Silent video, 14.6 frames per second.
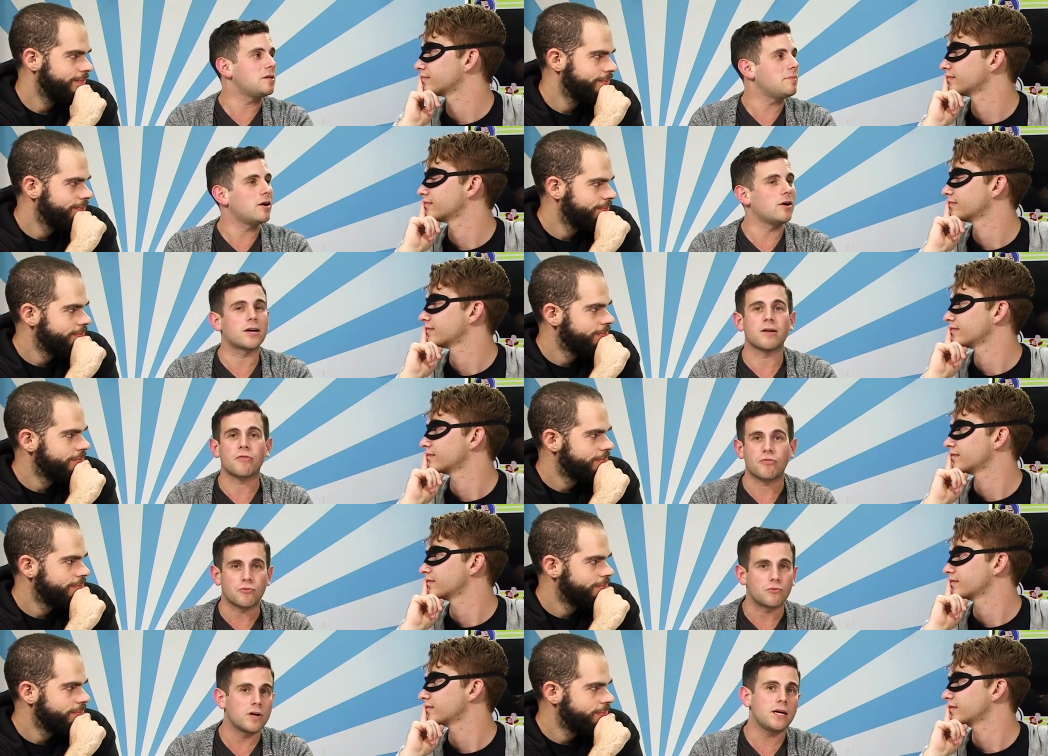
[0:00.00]
Speaker 1: America
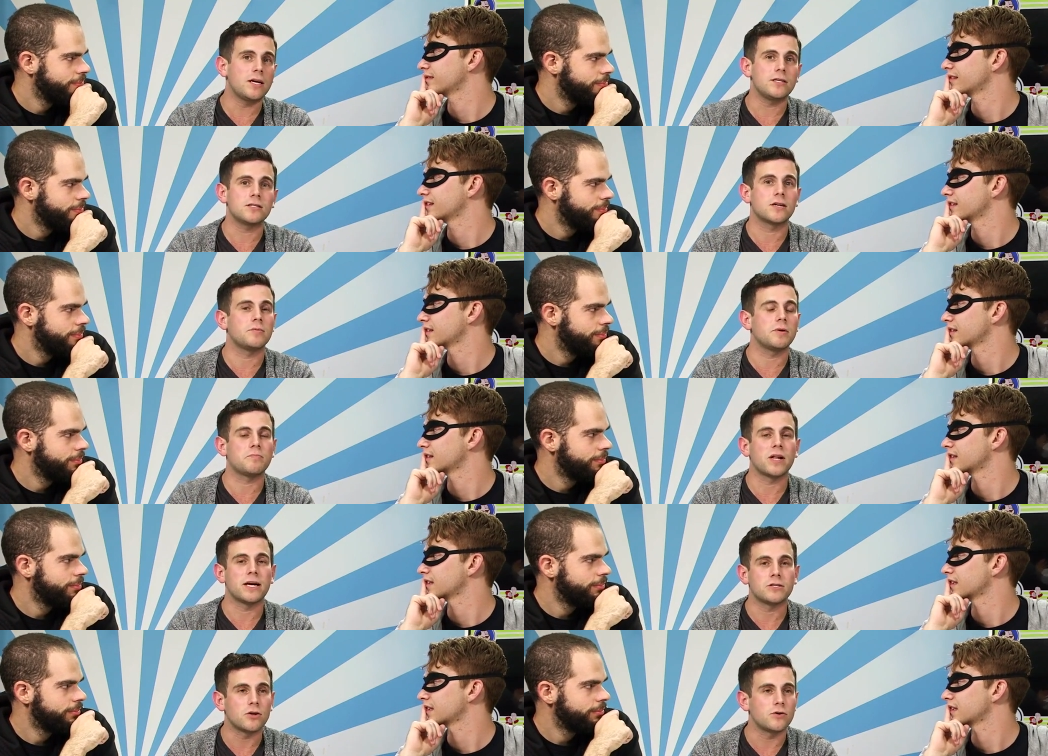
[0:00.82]
3. He's going to be
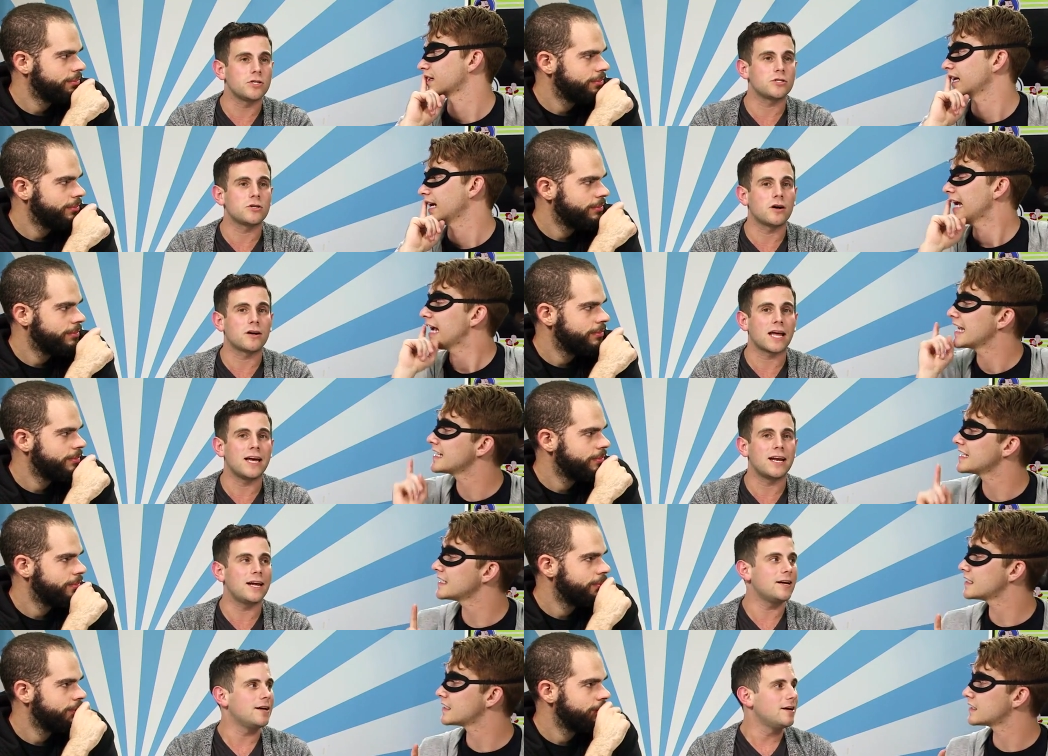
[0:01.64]
playing Tony Stark is
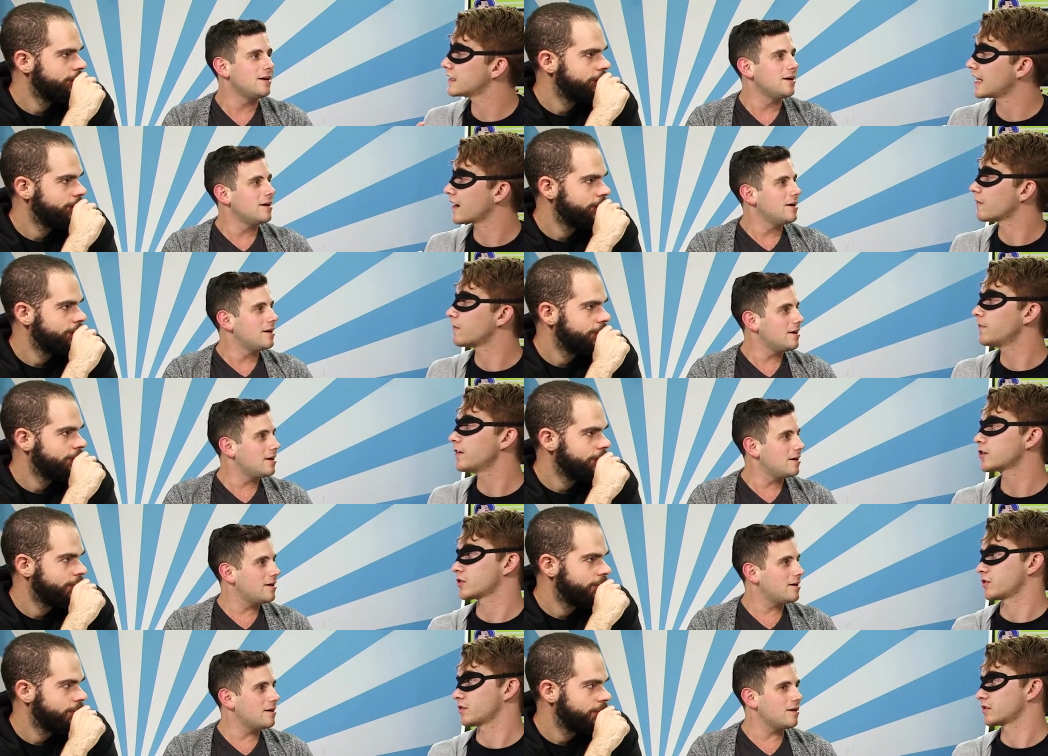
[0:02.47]
in it. that
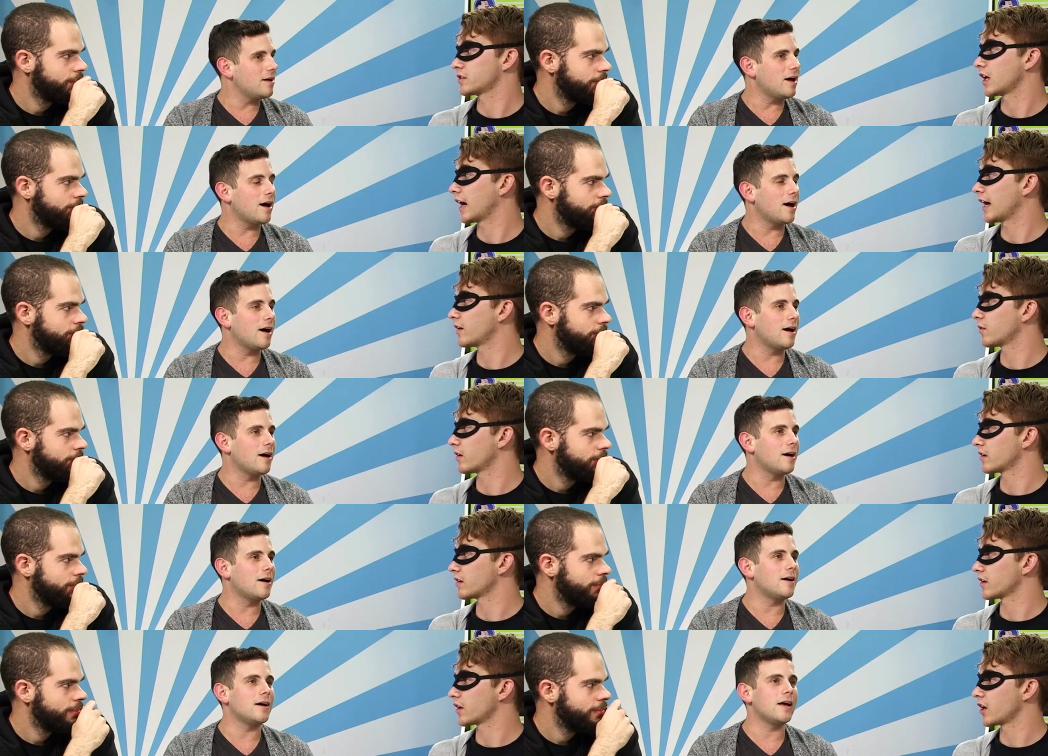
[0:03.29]
official? Sorry, uh, I
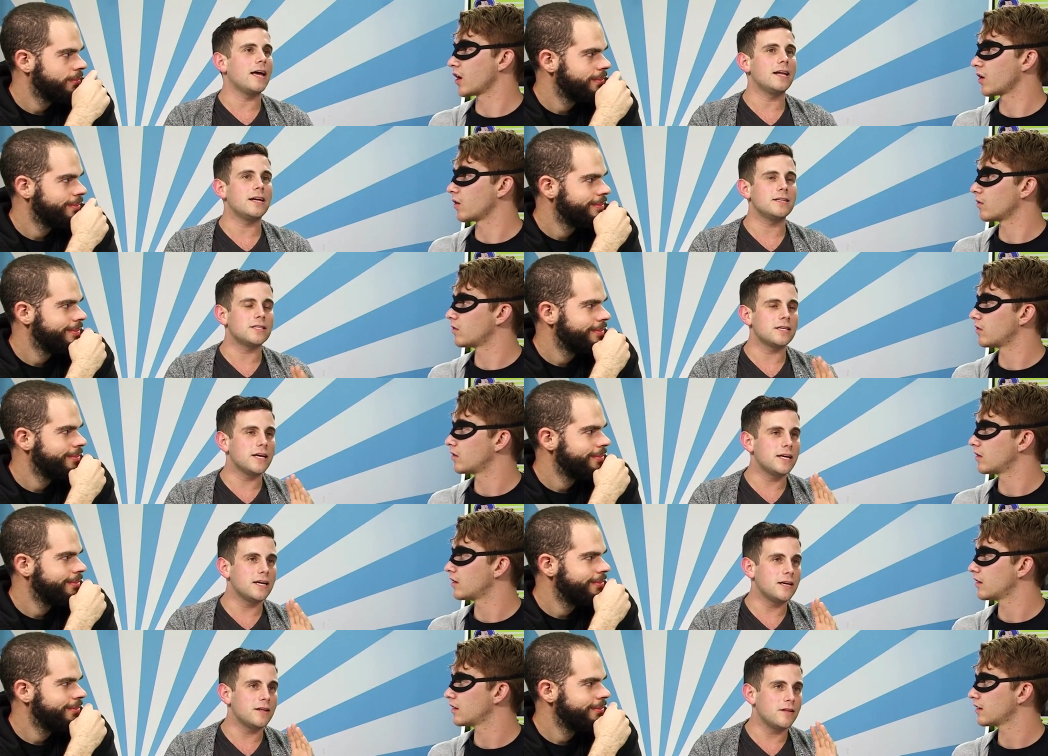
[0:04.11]
wanted to uh, know. It is
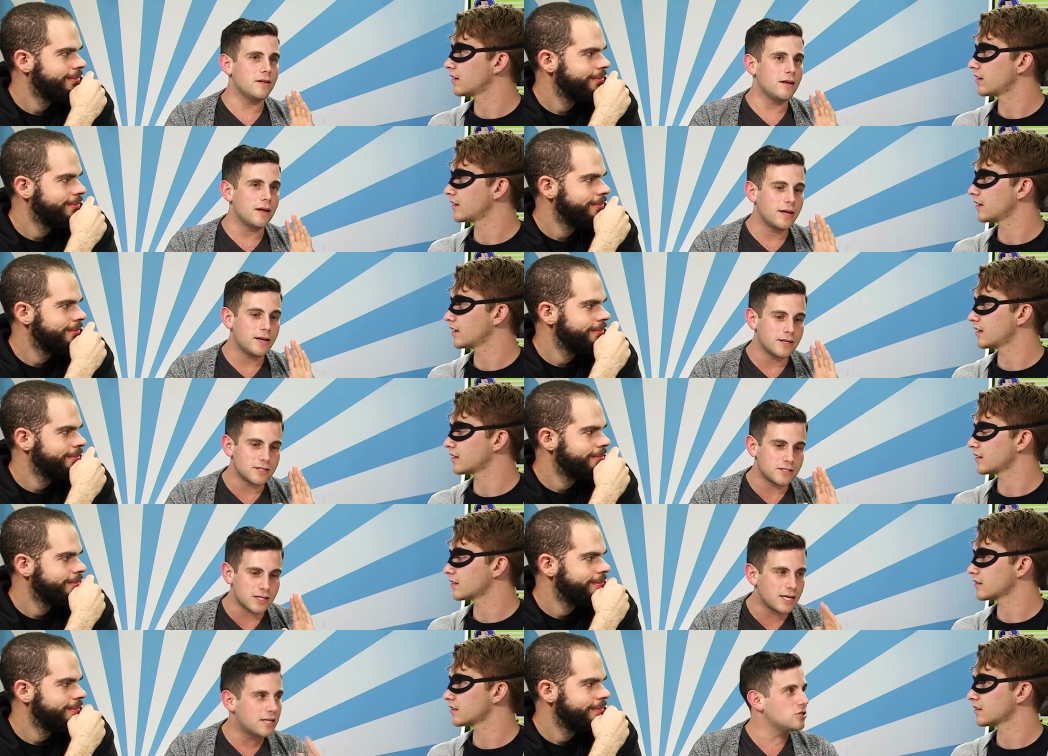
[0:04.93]
it it
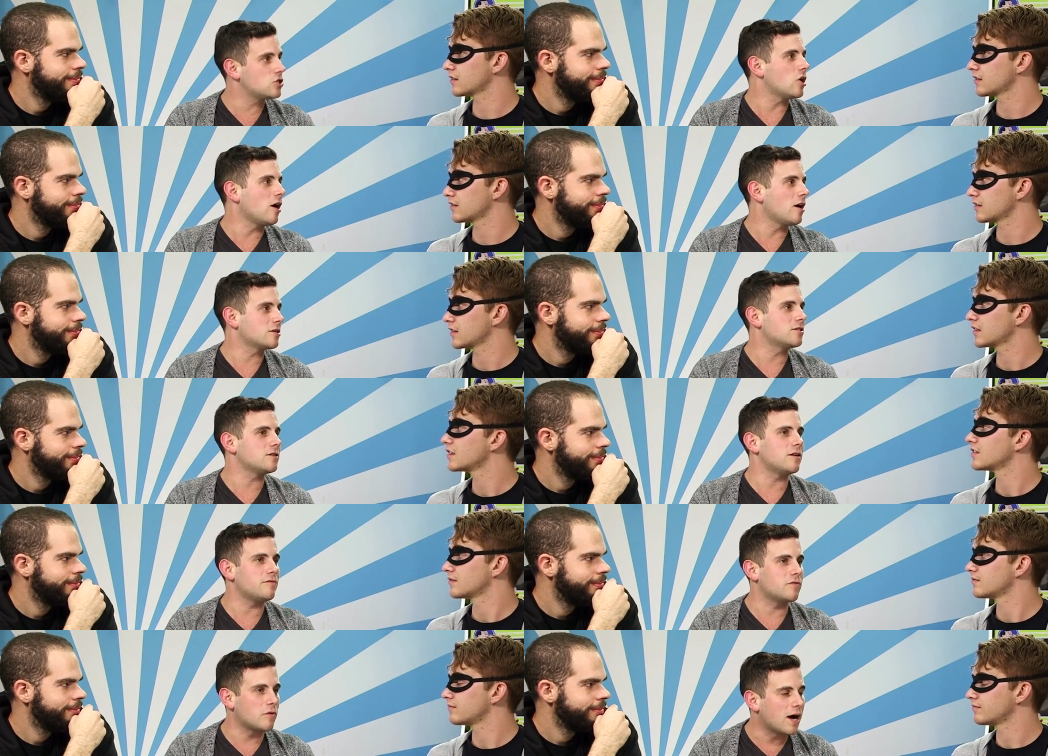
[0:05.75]
is in
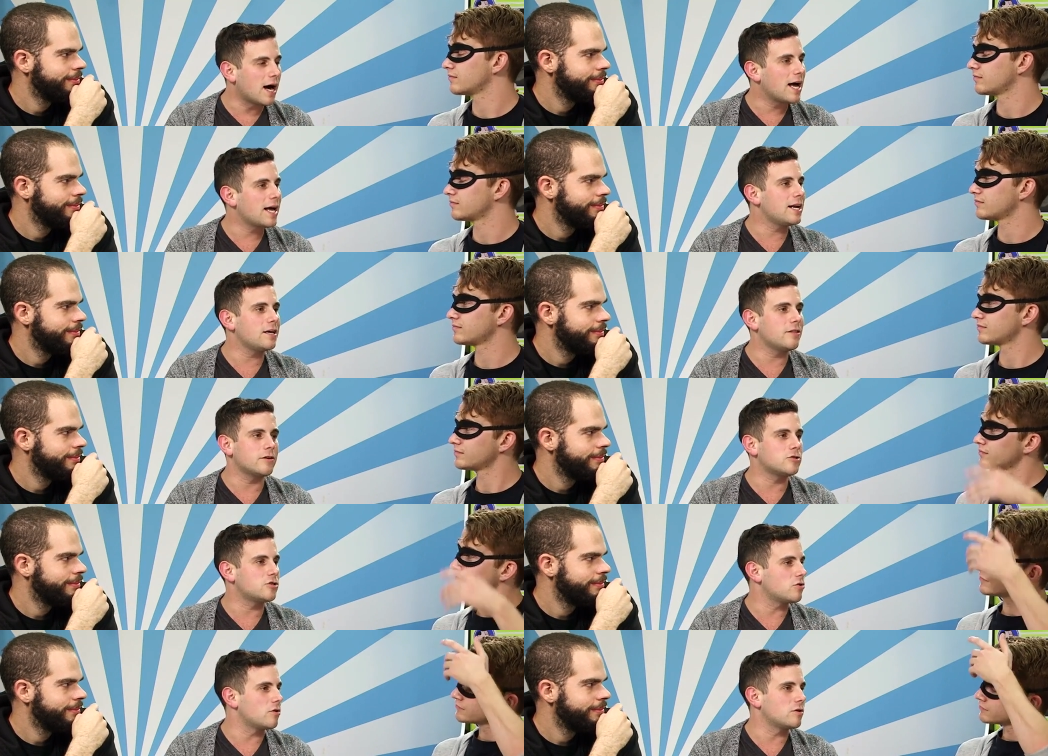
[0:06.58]
talks. Variety,
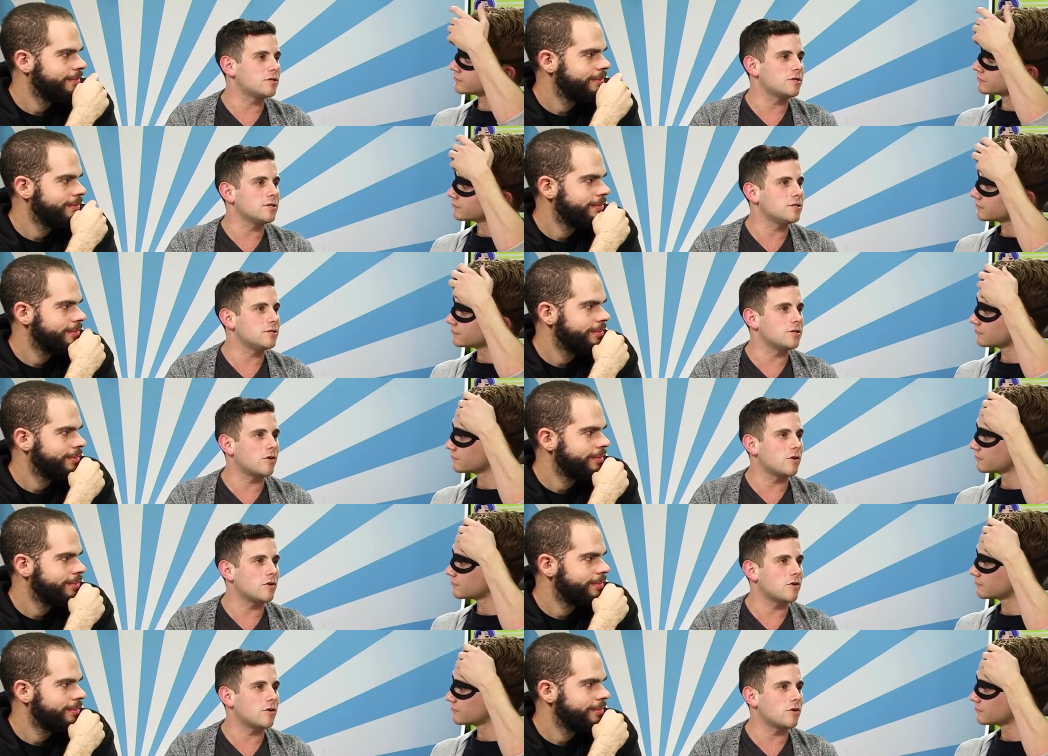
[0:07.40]
their sources